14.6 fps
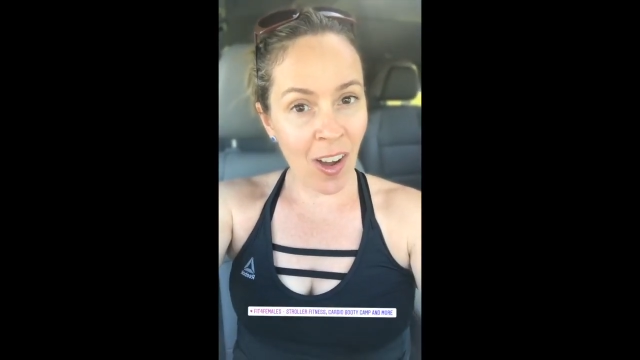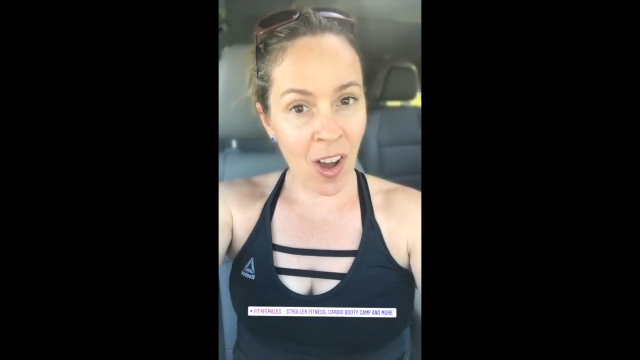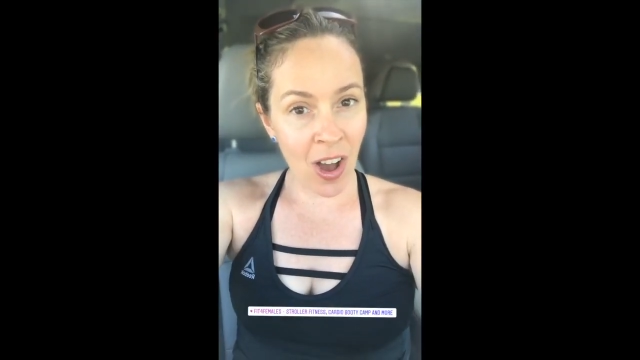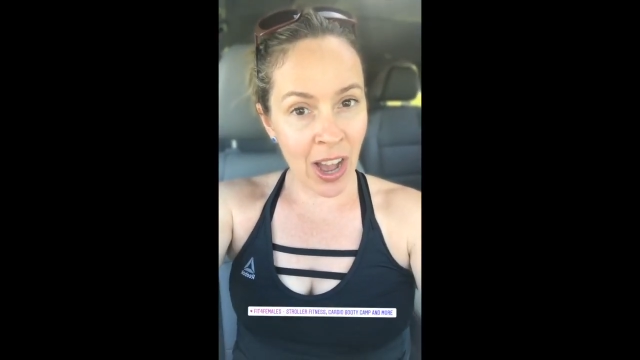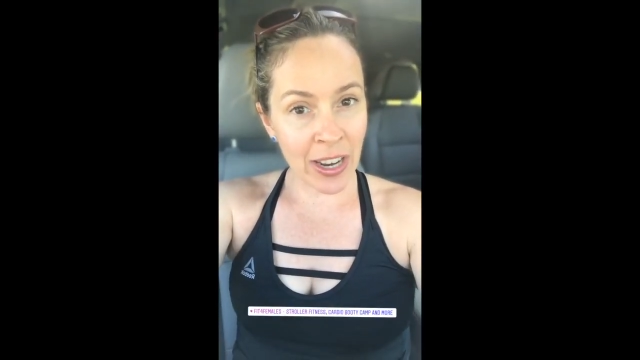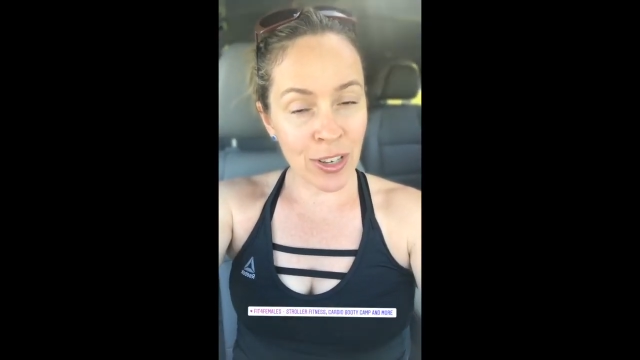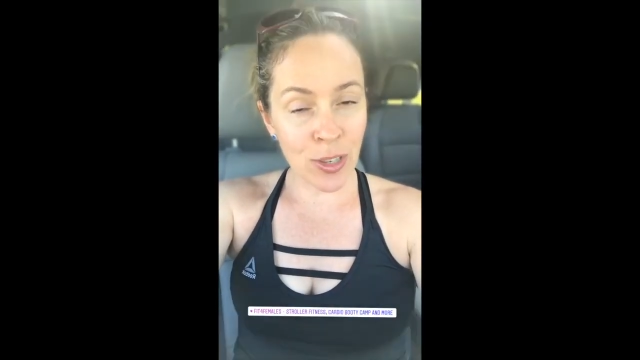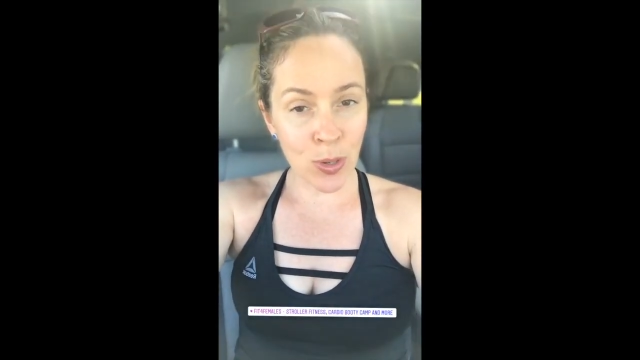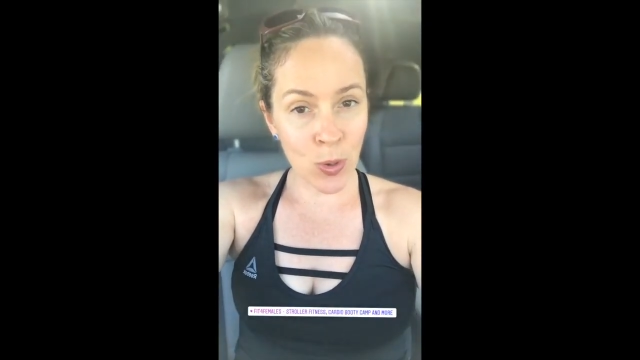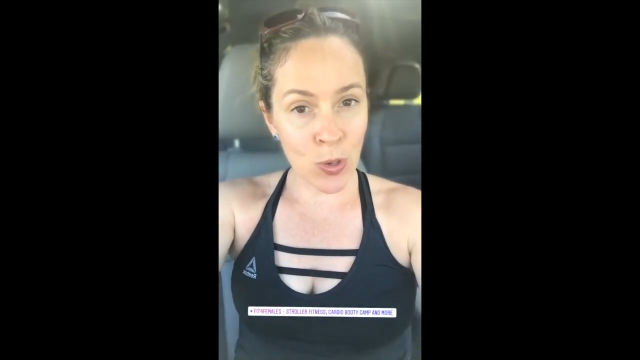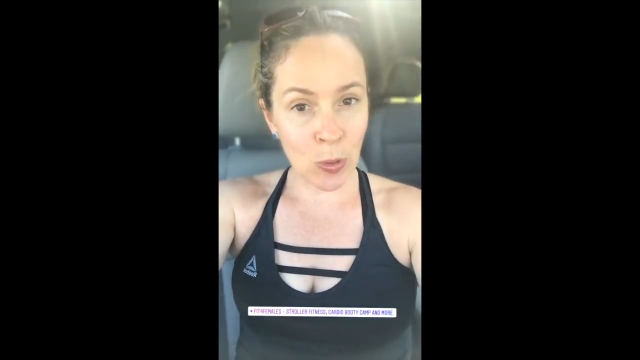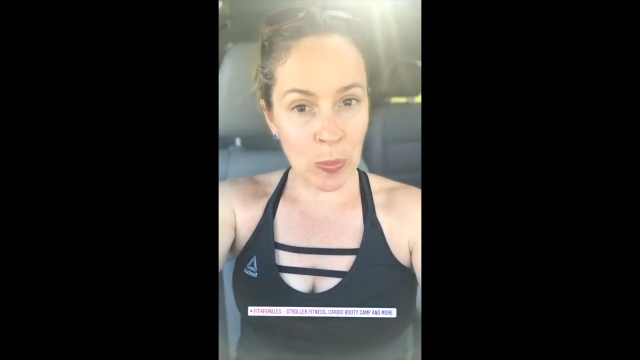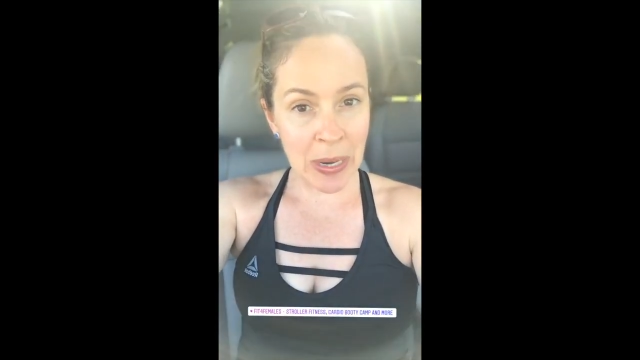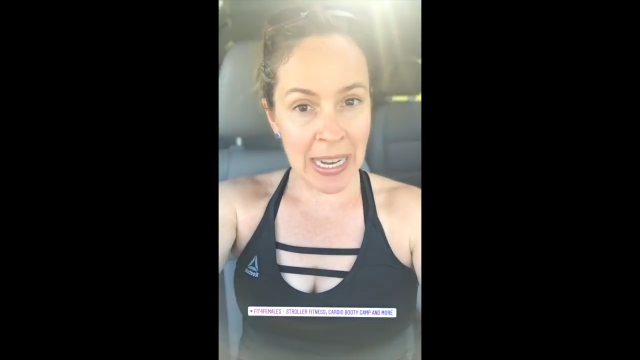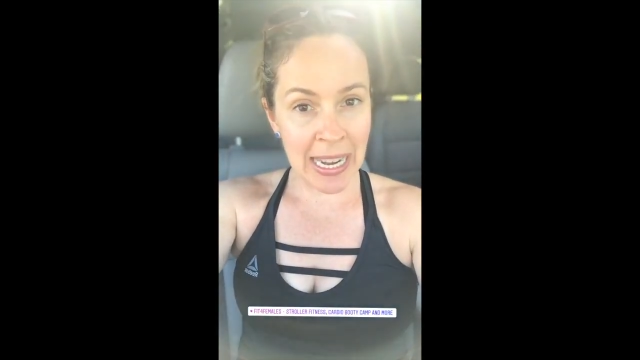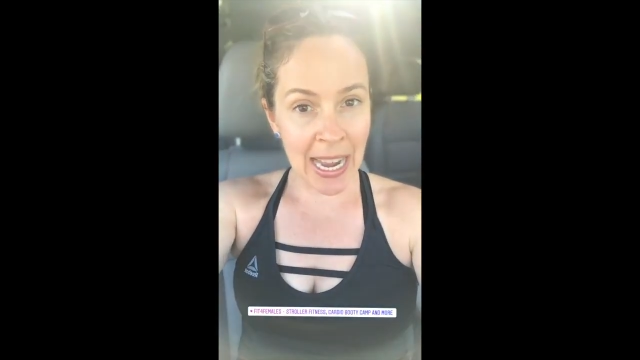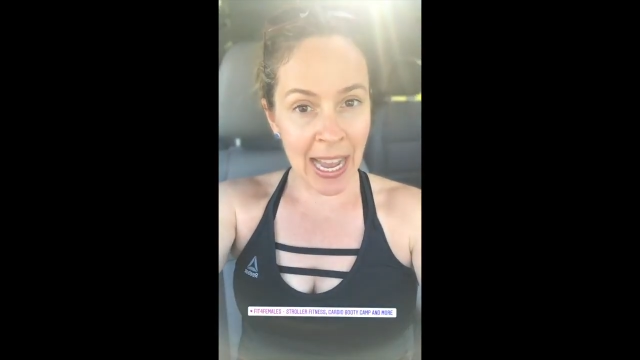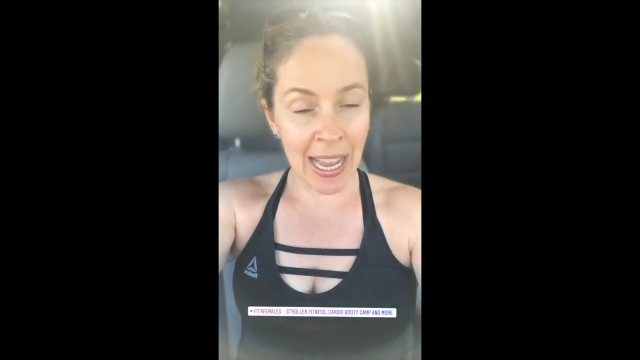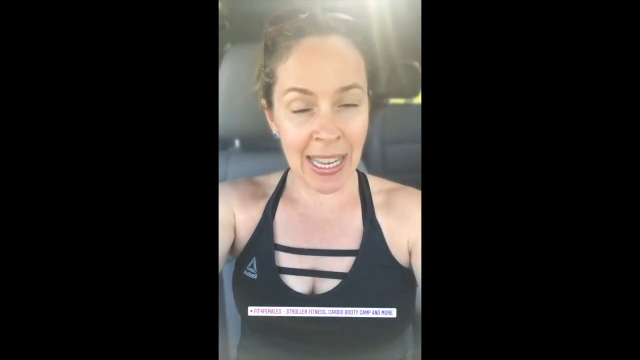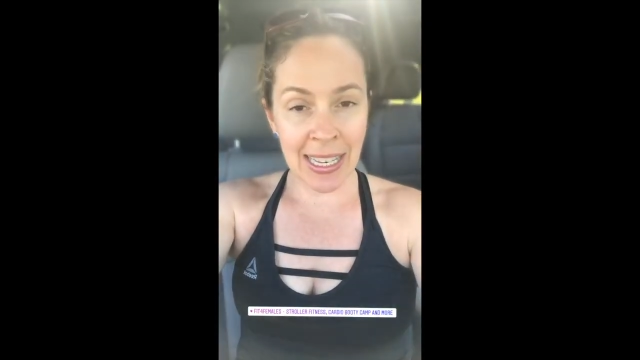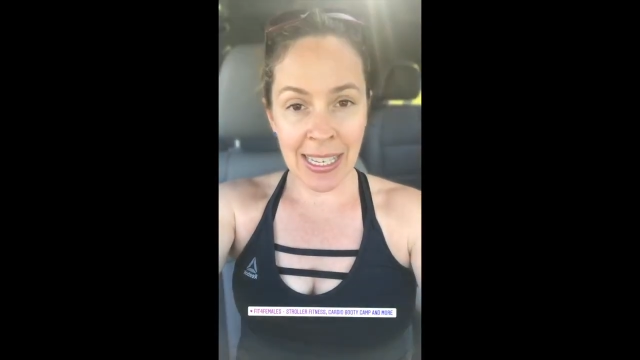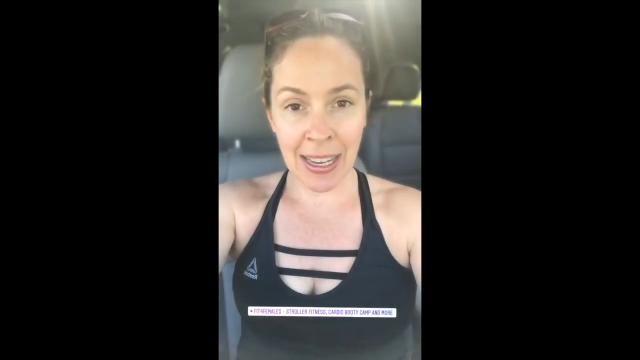on social media
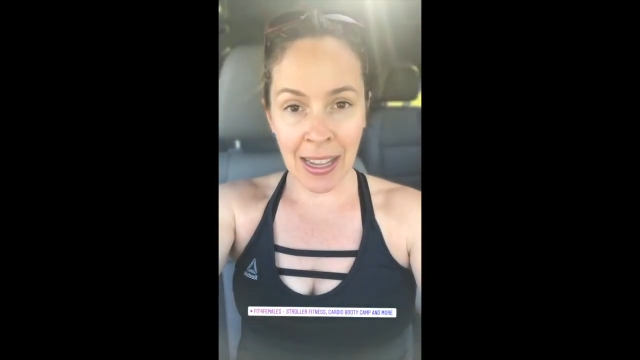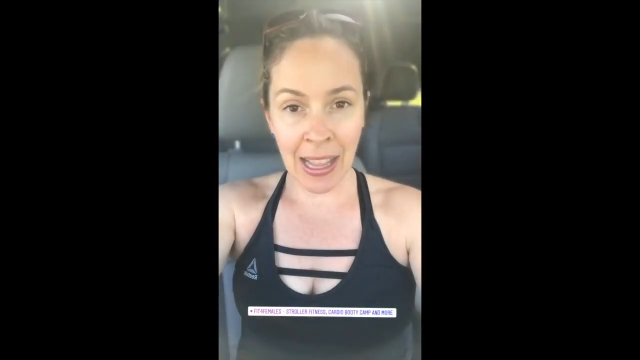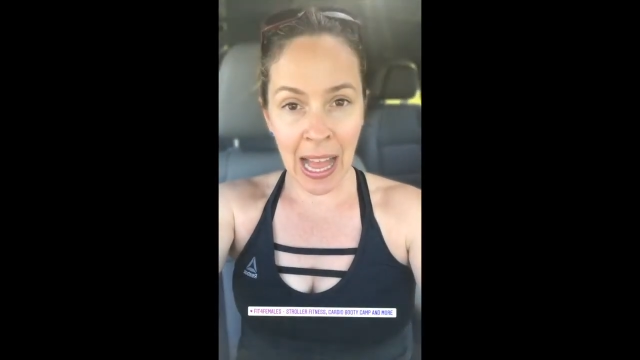until